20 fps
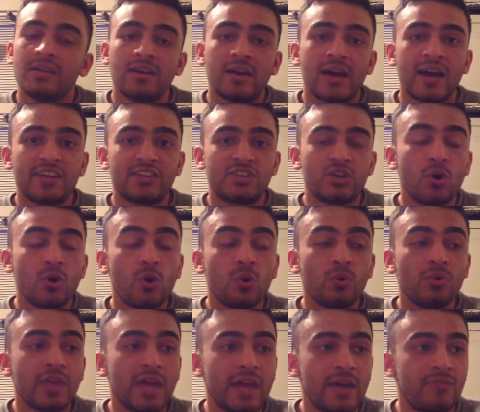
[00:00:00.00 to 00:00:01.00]
I
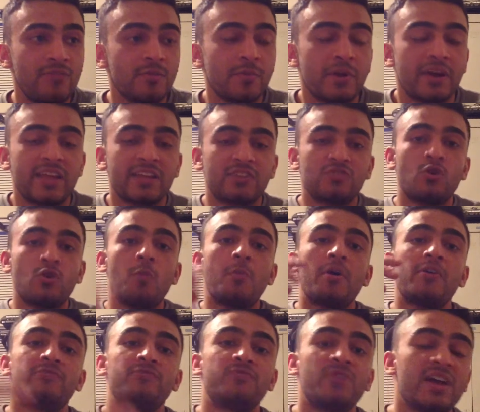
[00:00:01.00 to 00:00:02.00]
told everybody. I told
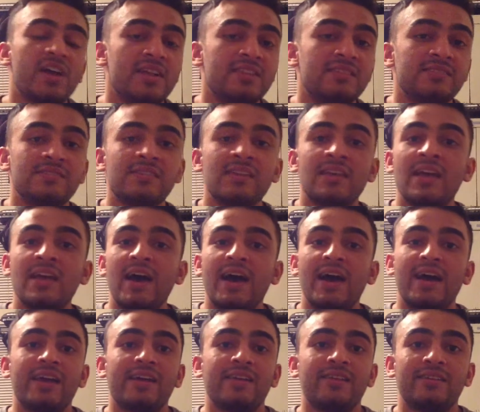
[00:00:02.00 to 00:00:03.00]
my friends.
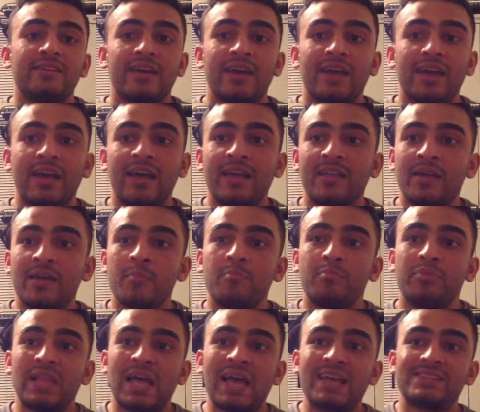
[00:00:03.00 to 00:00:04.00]
I
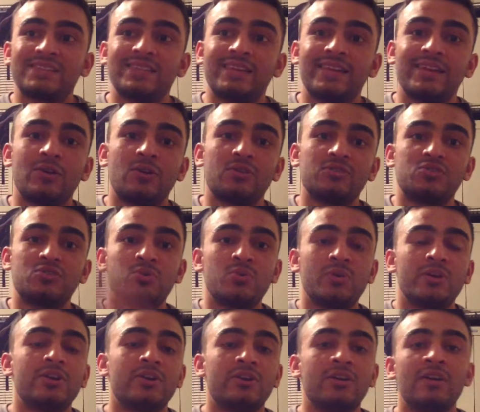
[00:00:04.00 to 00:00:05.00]
blasted it on
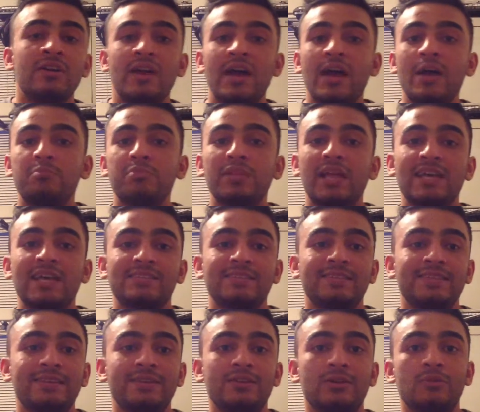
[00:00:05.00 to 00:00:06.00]
Twitter. I
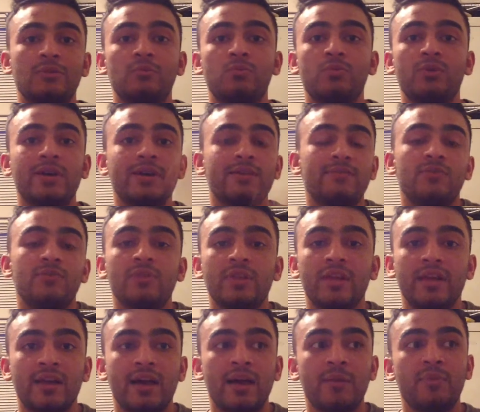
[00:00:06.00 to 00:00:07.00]
blasted it on whatever.
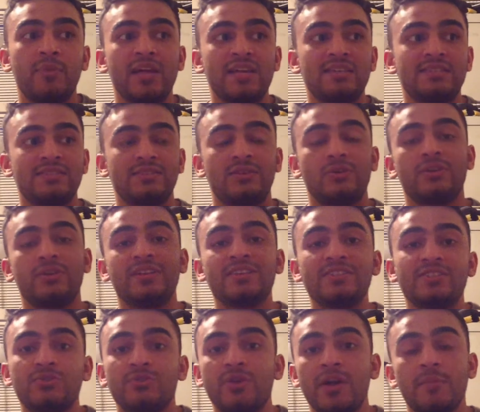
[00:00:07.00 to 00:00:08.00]
Like, I blasted it on
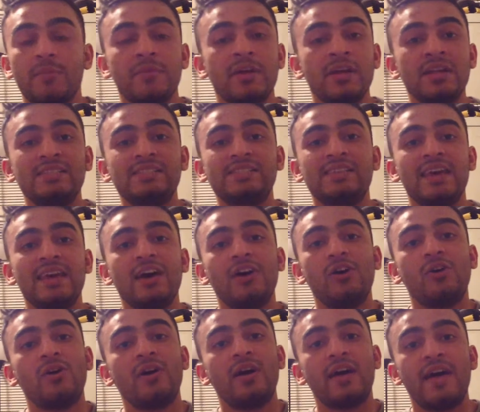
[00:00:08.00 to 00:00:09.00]
Instagram.
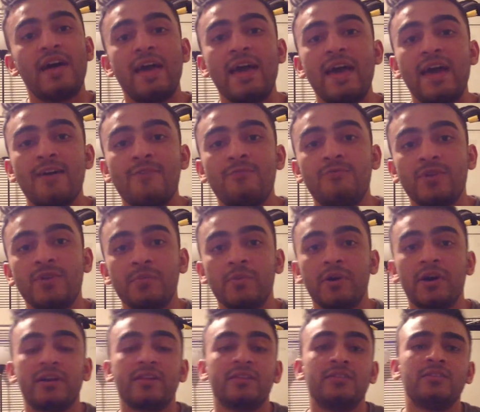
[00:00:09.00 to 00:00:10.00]
Tell
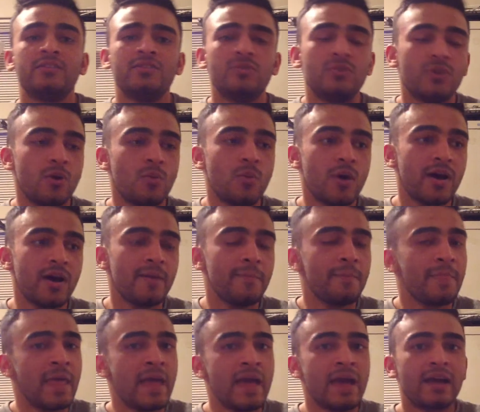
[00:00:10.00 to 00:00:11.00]
everybody. You know why?
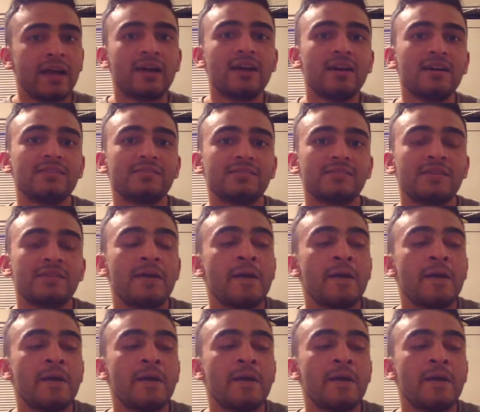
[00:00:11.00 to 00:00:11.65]
Because